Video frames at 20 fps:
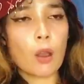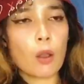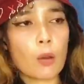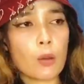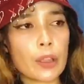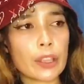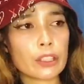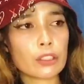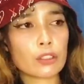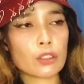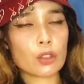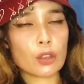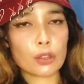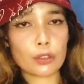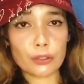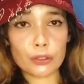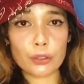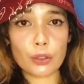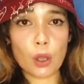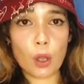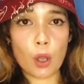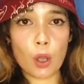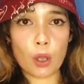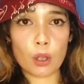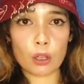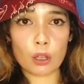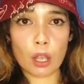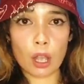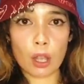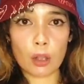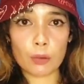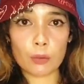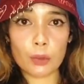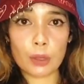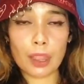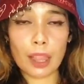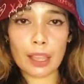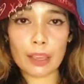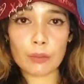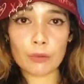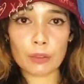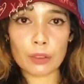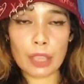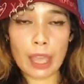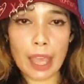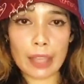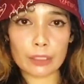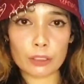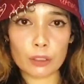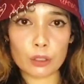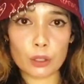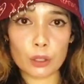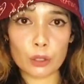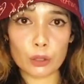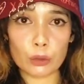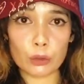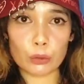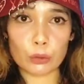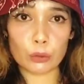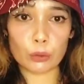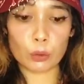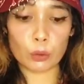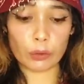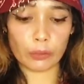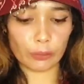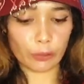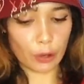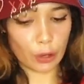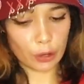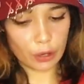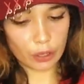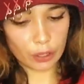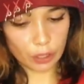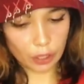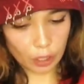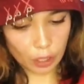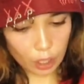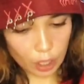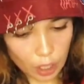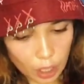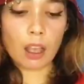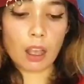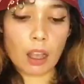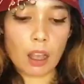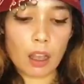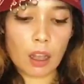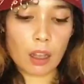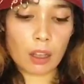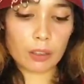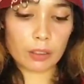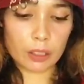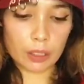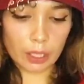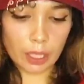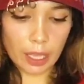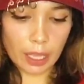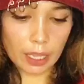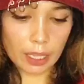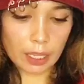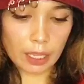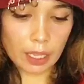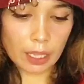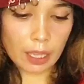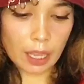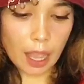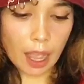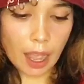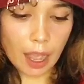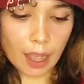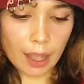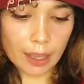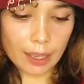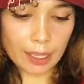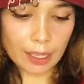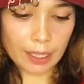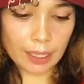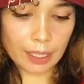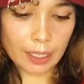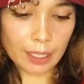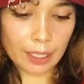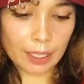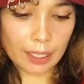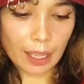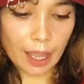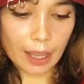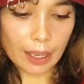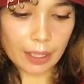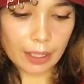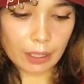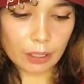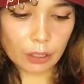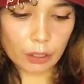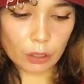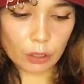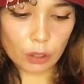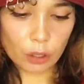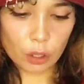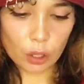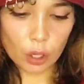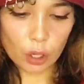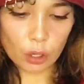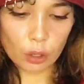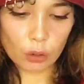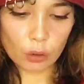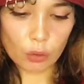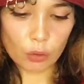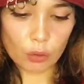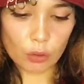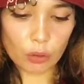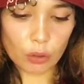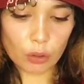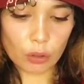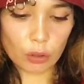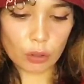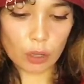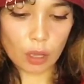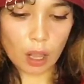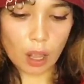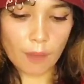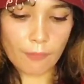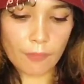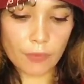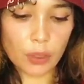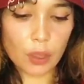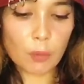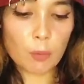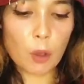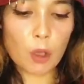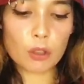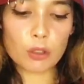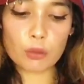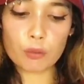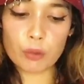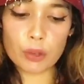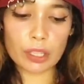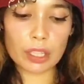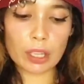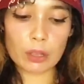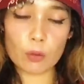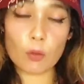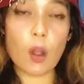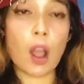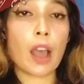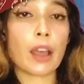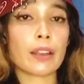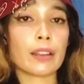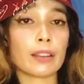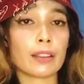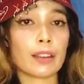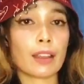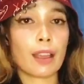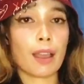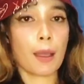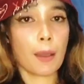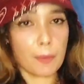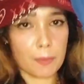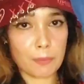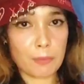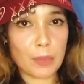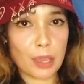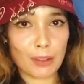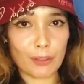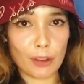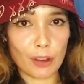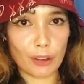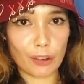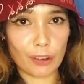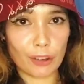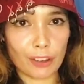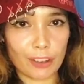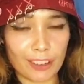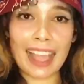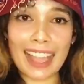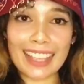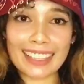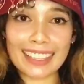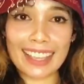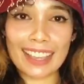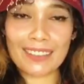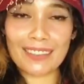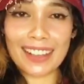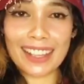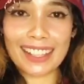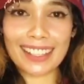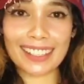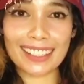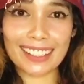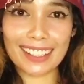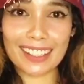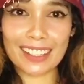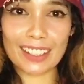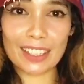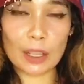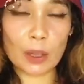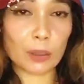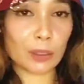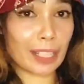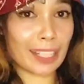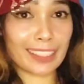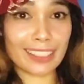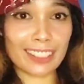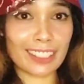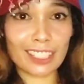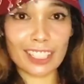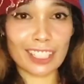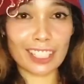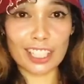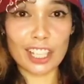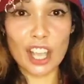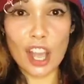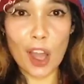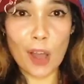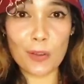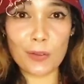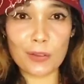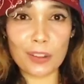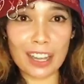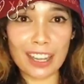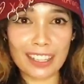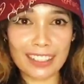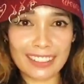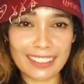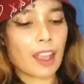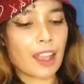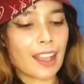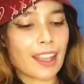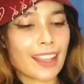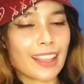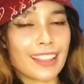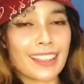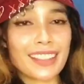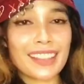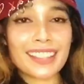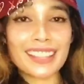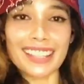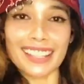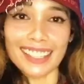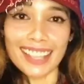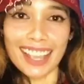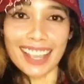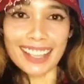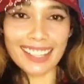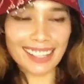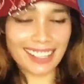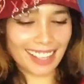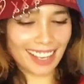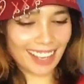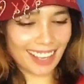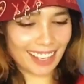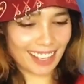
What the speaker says: Which song will I react to first? Okay, I decided to choose the most recent one, Mirror. I can't wait, so let's just go. This is it.